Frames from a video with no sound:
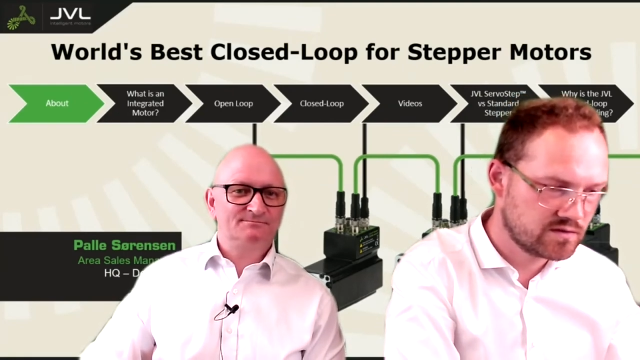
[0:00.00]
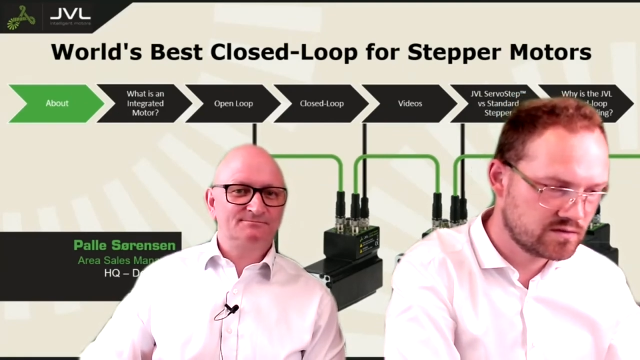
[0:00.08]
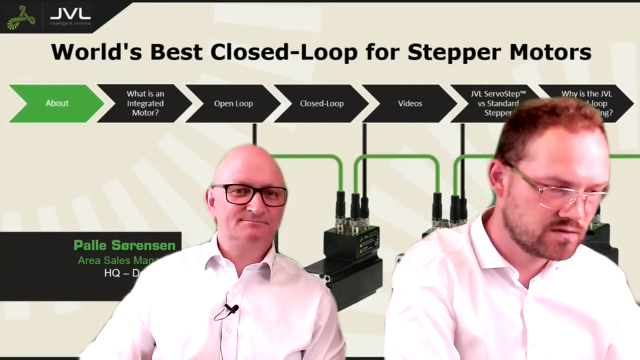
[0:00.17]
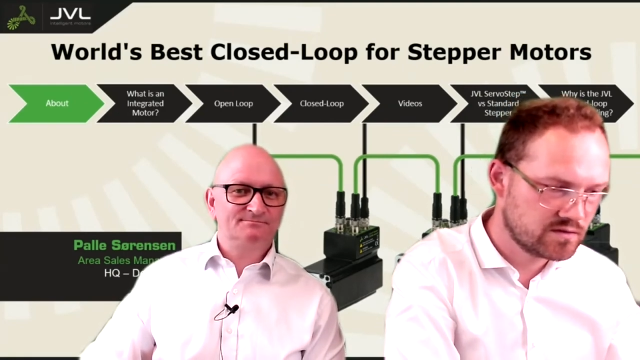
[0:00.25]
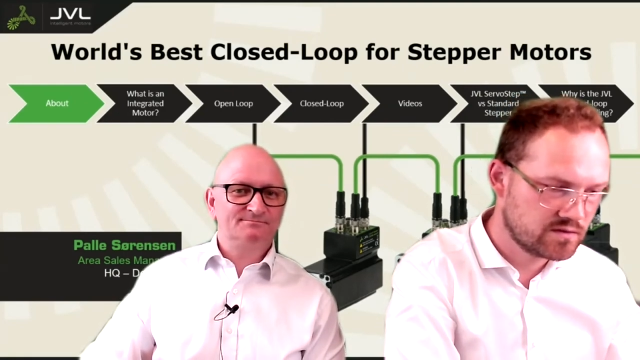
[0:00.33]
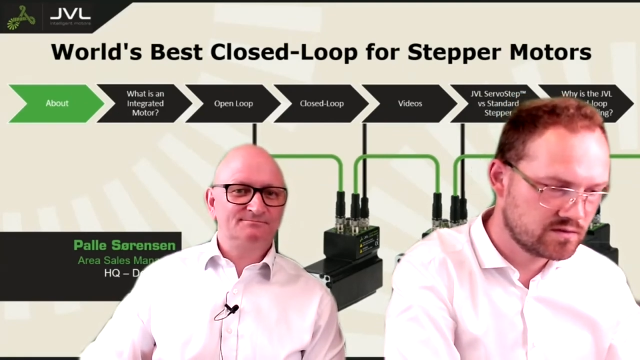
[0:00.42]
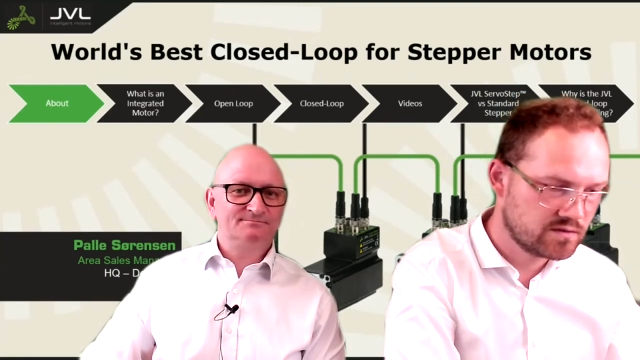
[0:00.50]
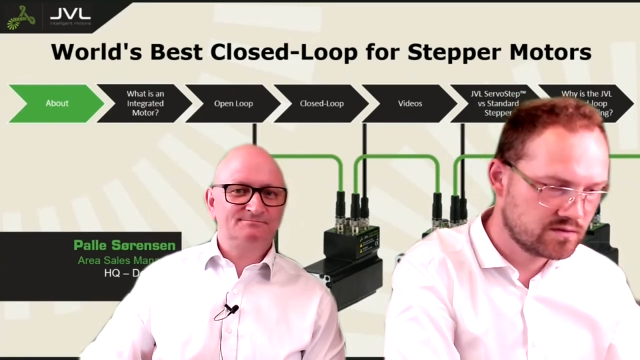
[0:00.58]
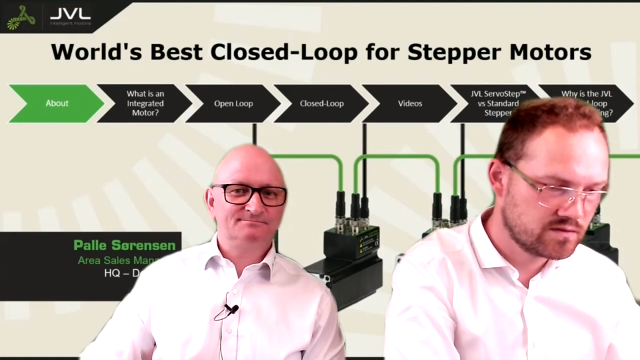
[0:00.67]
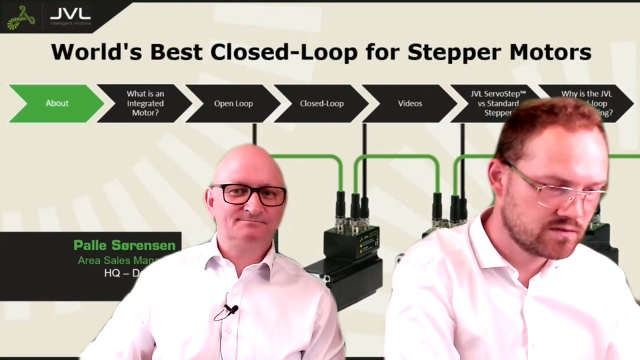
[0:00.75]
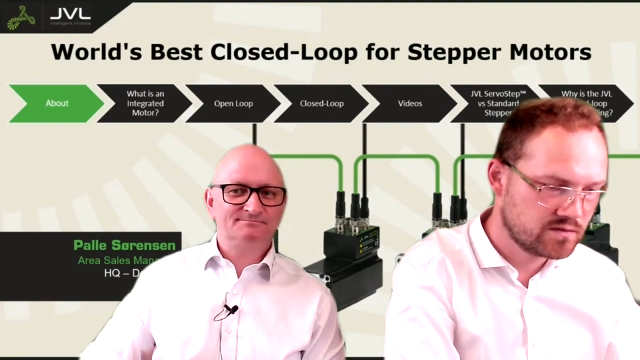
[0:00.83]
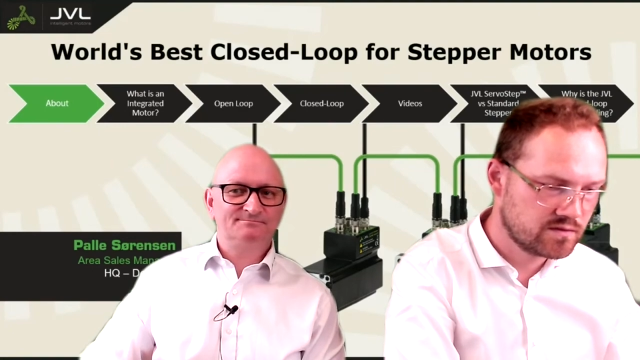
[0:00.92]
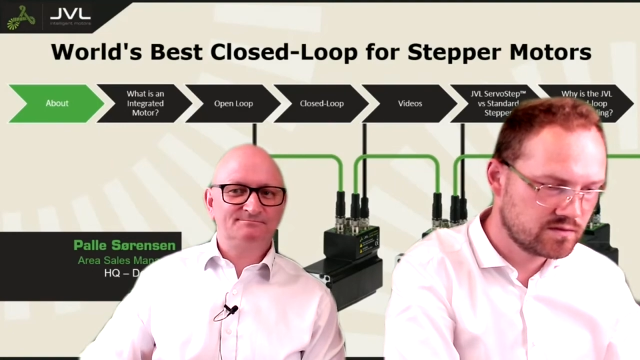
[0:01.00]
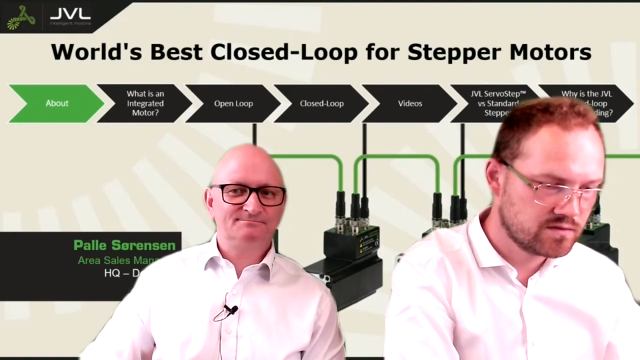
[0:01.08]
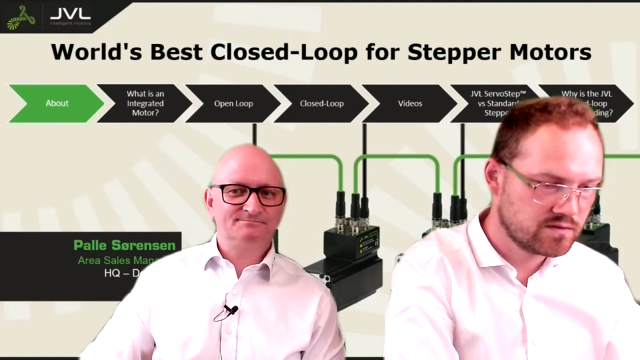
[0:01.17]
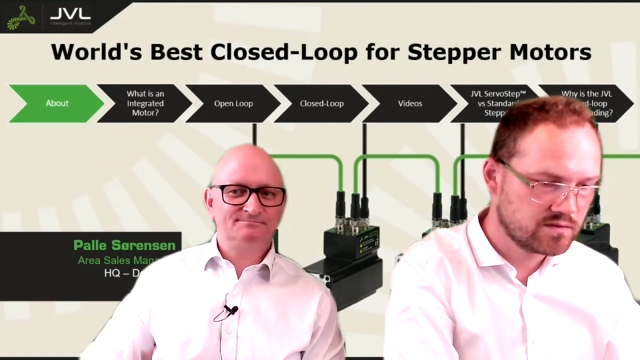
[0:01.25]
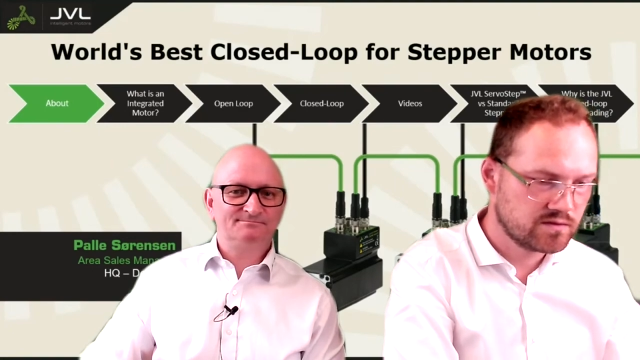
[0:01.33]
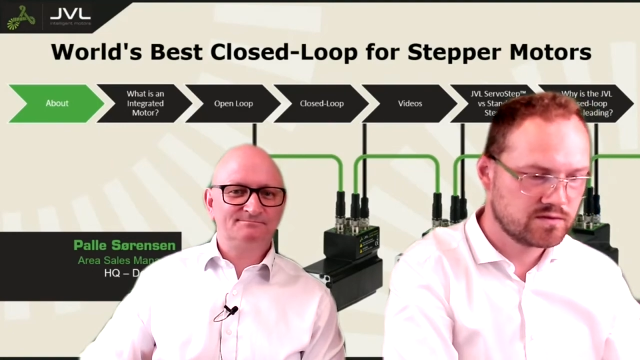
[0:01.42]

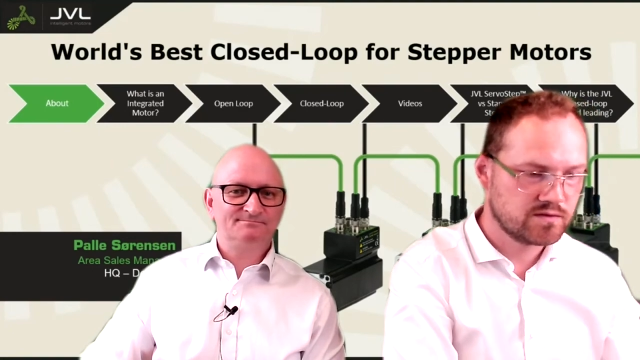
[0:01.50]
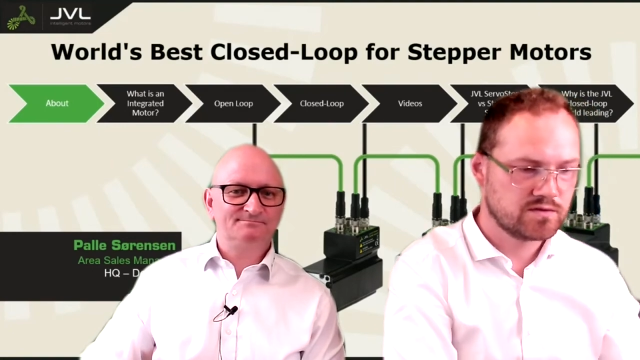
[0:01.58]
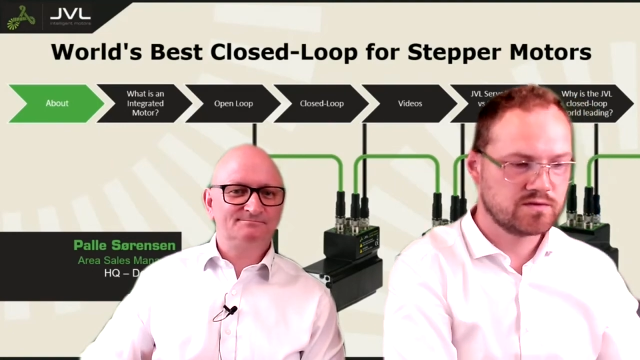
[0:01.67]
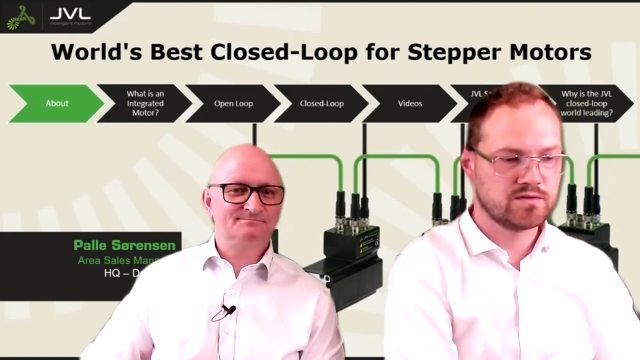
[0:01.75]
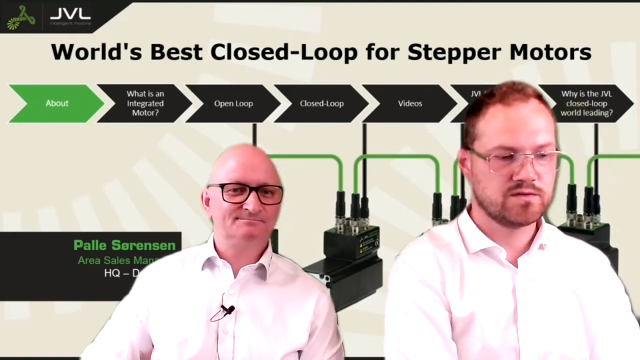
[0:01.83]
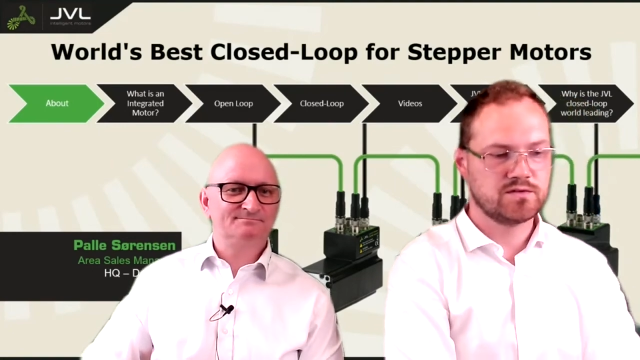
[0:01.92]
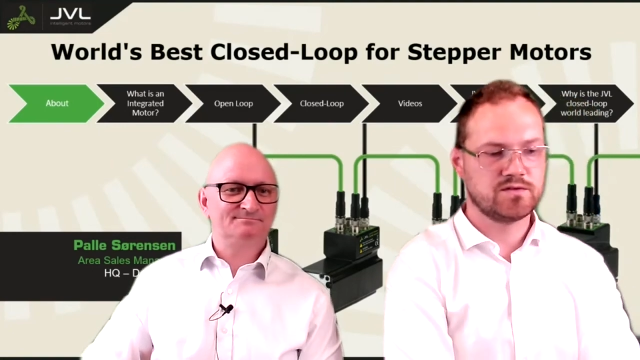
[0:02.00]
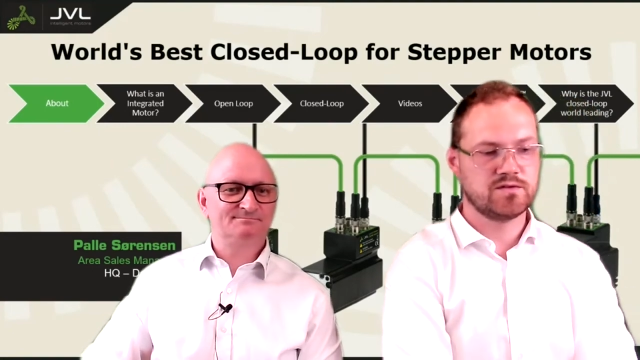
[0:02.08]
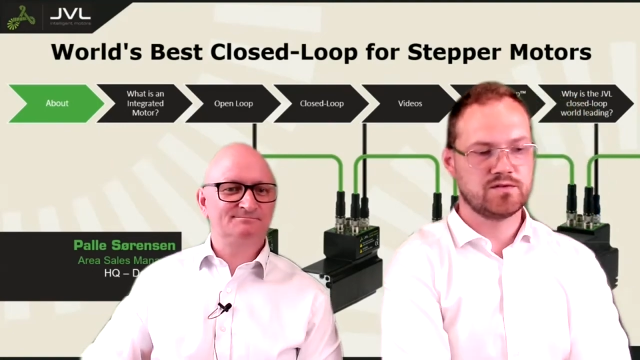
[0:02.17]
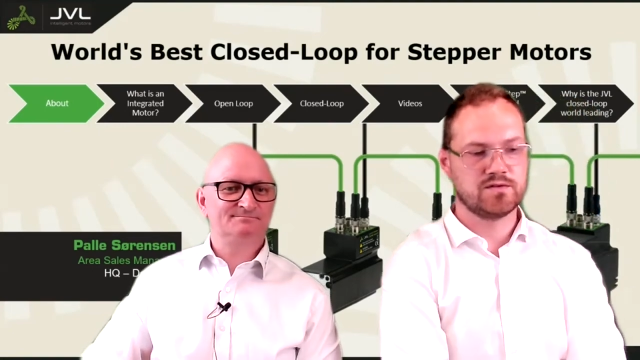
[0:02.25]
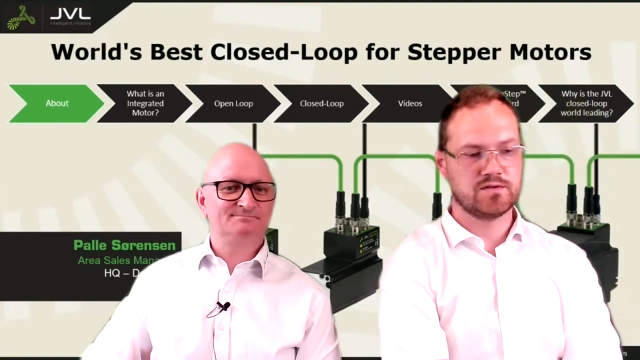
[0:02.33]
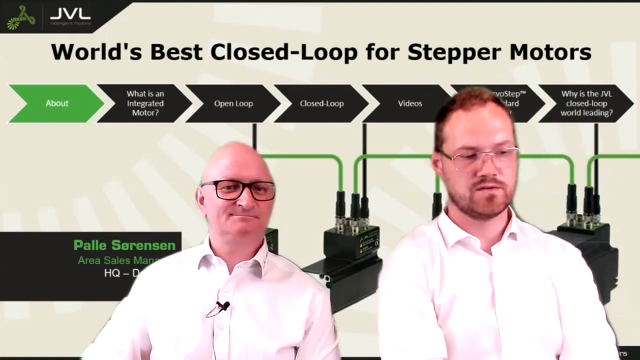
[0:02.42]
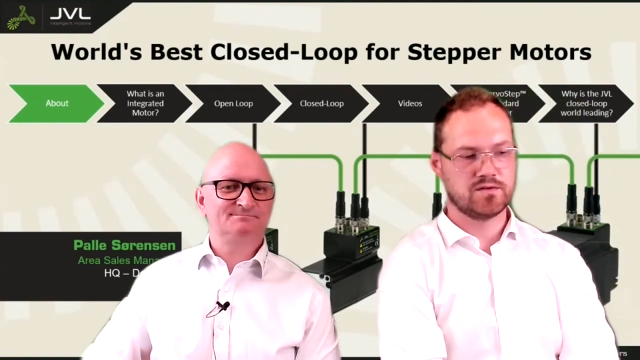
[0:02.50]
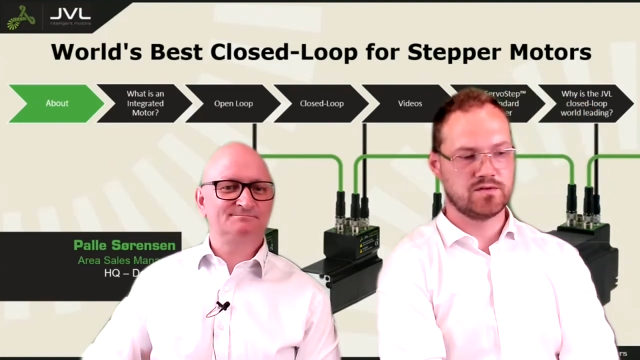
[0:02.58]
Nothing is said.